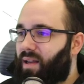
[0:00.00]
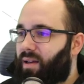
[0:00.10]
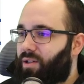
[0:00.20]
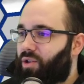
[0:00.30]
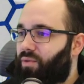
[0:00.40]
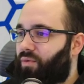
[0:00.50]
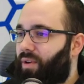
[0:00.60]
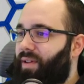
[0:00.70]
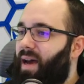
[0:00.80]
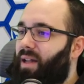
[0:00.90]
So
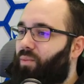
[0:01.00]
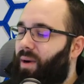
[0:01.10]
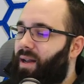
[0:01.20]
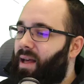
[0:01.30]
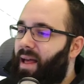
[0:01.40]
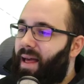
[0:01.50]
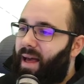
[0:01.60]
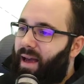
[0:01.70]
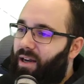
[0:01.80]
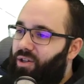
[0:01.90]
for that one,
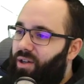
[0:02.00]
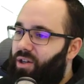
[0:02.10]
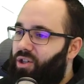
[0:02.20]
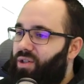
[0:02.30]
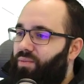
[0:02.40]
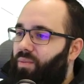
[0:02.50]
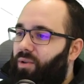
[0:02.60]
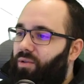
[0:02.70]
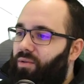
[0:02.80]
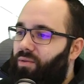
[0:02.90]
actually, I just
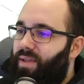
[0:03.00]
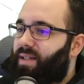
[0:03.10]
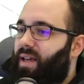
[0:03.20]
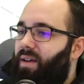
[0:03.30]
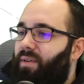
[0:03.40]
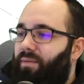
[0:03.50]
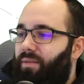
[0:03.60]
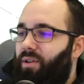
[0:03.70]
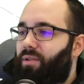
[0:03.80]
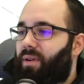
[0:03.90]
want to save a
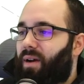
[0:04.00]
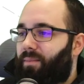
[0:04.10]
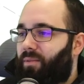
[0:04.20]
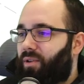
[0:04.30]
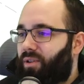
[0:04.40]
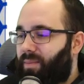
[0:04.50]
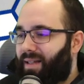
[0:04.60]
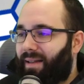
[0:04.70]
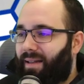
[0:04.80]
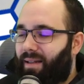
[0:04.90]
few. I'm going to be
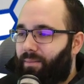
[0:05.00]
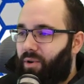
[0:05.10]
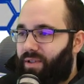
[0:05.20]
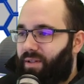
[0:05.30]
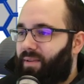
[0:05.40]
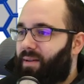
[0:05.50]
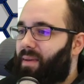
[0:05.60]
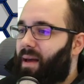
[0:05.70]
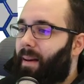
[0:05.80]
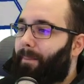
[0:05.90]
deleting most of
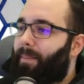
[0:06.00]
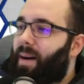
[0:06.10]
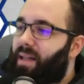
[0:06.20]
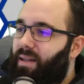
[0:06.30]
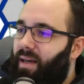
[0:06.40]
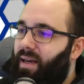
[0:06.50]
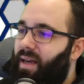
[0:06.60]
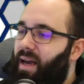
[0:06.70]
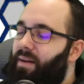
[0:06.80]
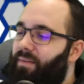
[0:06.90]
them, uh, but I
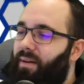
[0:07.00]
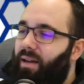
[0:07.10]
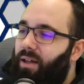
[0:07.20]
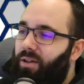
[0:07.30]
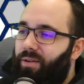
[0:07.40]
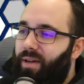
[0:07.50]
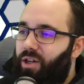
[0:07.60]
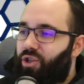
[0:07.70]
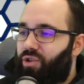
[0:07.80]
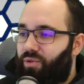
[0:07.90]
have another
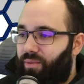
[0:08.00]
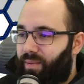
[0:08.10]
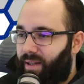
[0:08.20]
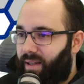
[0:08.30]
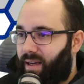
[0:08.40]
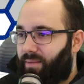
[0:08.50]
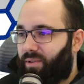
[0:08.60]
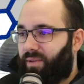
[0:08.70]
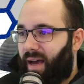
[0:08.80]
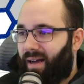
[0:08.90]
issue that I have
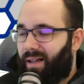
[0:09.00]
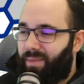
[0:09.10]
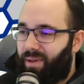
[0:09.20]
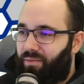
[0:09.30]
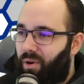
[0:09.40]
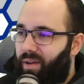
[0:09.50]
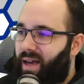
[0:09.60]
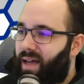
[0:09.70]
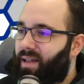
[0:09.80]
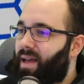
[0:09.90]
to tackle before
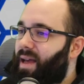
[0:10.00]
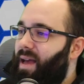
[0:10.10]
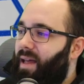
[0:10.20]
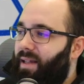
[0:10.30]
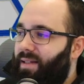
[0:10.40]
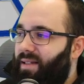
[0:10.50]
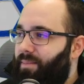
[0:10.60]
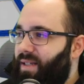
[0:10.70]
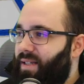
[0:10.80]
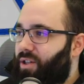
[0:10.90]
that, and that's the
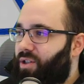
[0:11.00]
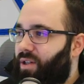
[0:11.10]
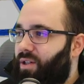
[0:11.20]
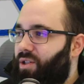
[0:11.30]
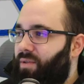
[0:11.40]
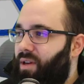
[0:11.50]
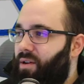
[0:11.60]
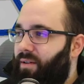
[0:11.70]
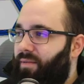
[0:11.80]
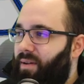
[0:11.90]
positioning. So
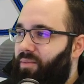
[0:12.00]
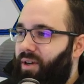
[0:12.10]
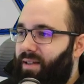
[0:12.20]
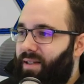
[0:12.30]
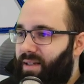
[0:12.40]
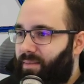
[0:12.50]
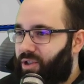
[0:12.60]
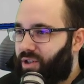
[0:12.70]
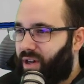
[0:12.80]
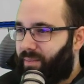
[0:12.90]
here, if I bring this
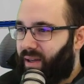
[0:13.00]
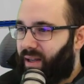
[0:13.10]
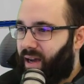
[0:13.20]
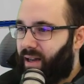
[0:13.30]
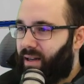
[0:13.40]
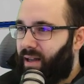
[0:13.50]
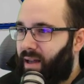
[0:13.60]
image up again,